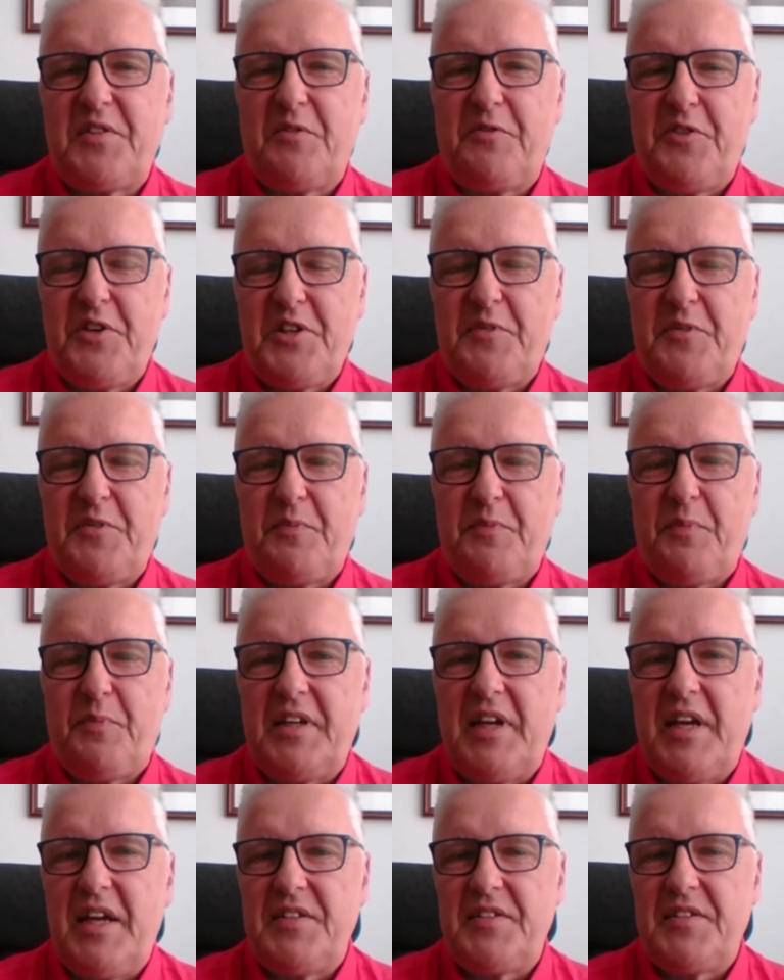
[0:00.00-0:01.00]
The first part
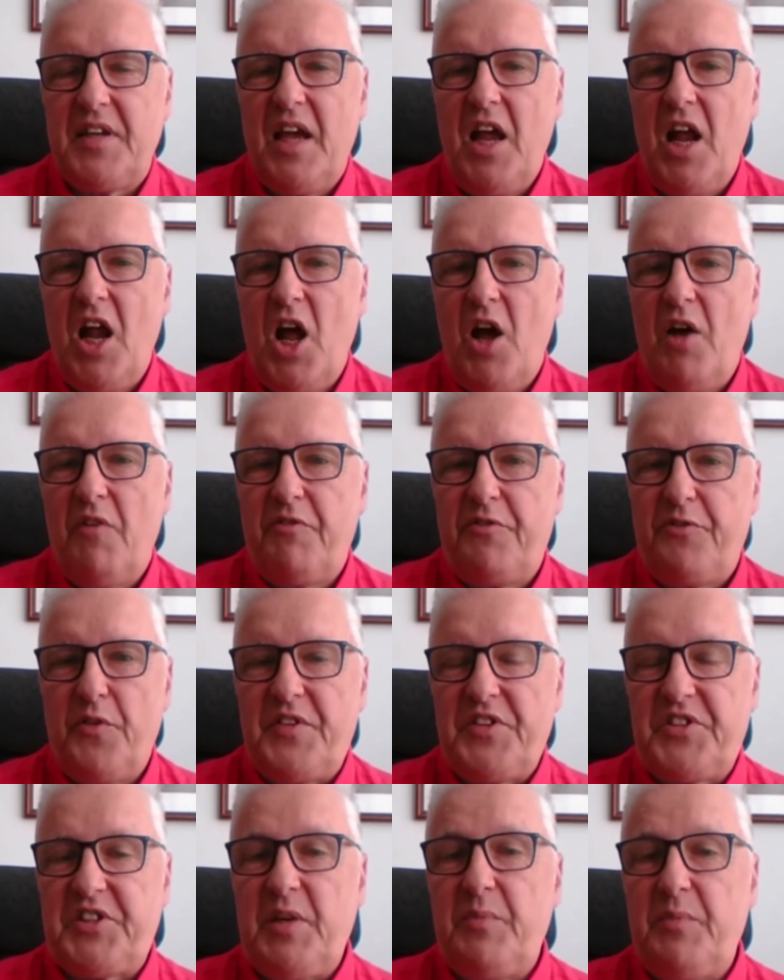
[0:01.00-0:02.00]
is for
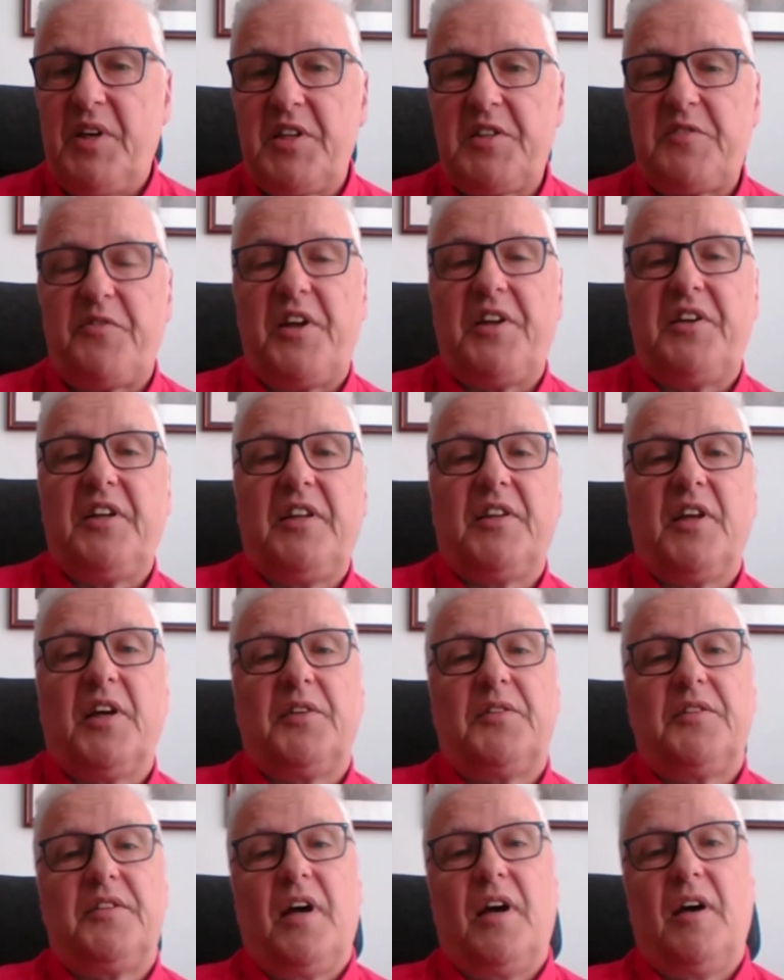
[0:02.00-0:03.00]
the stimulus funding
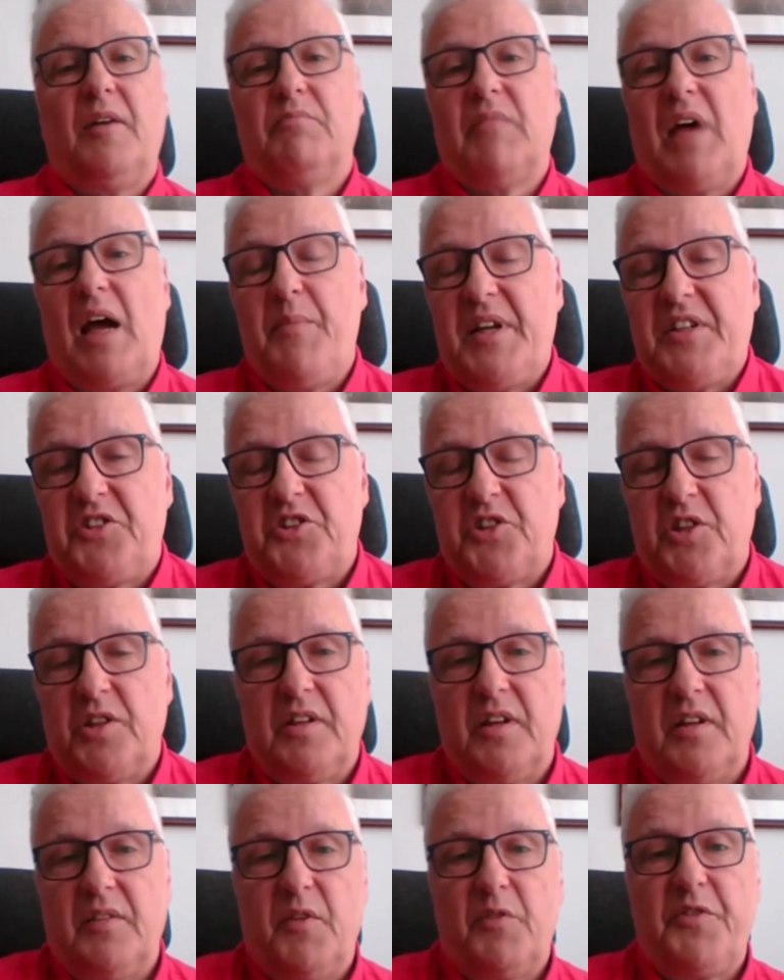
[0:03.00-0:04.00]
that I
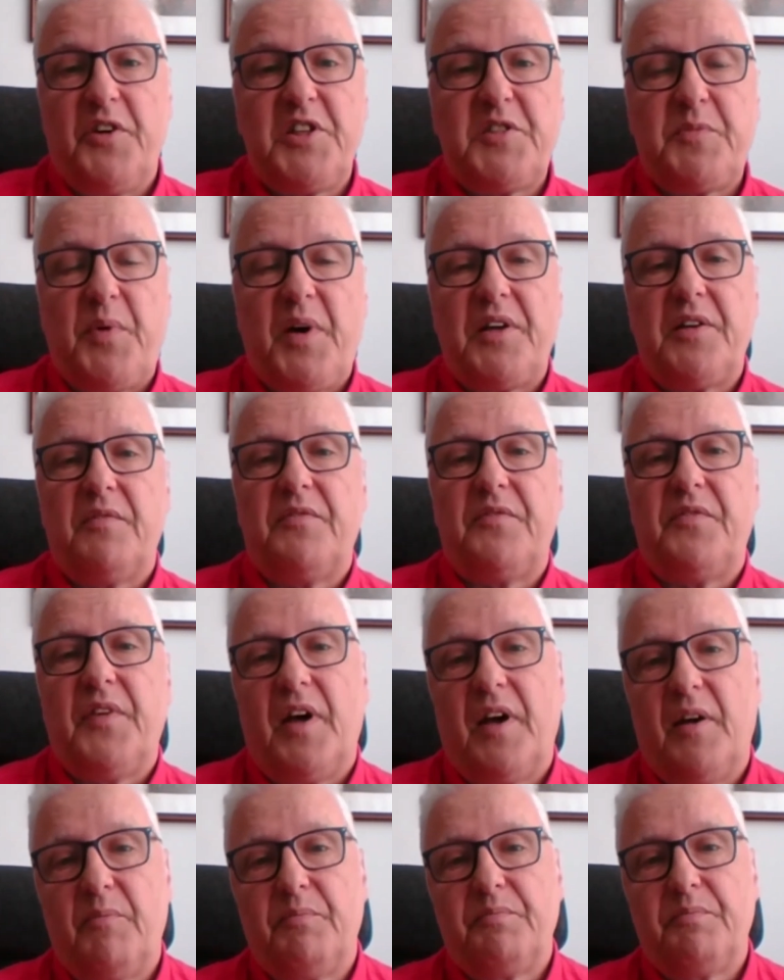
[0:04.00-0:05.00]
mentioned in the first part of
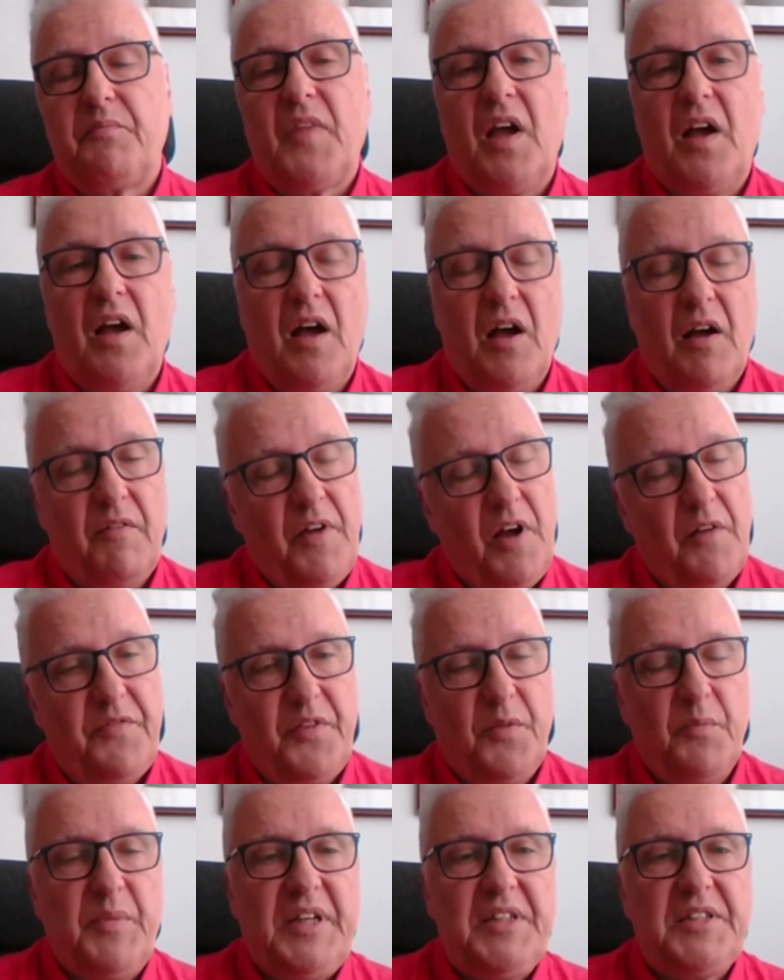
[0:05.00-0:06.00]

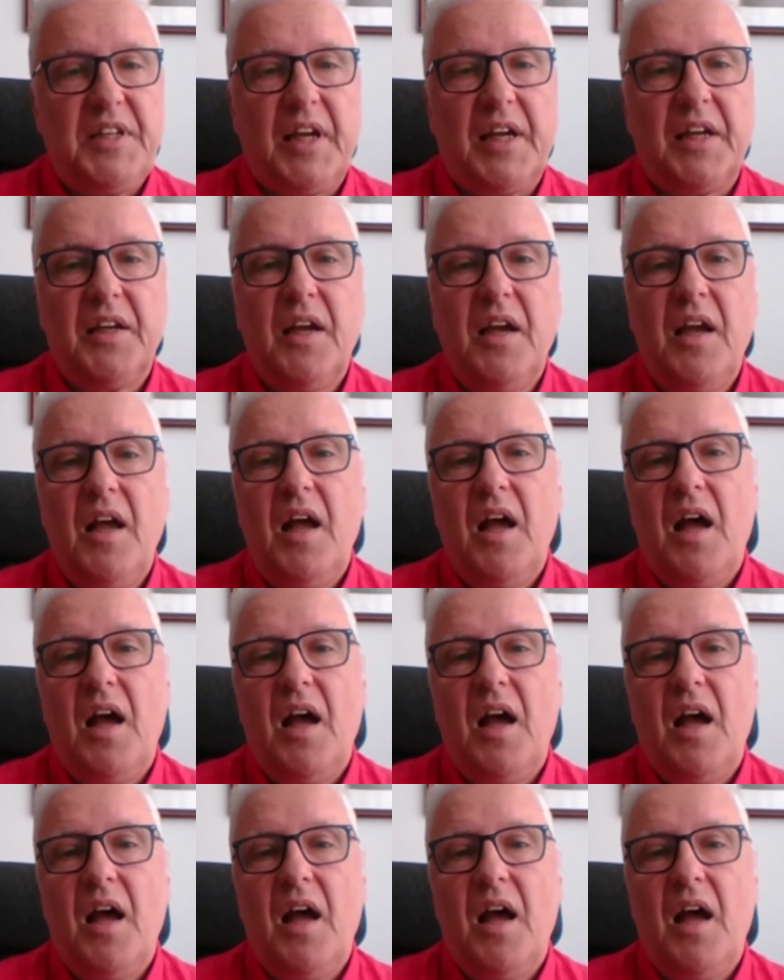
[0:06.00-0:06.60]
the meeting.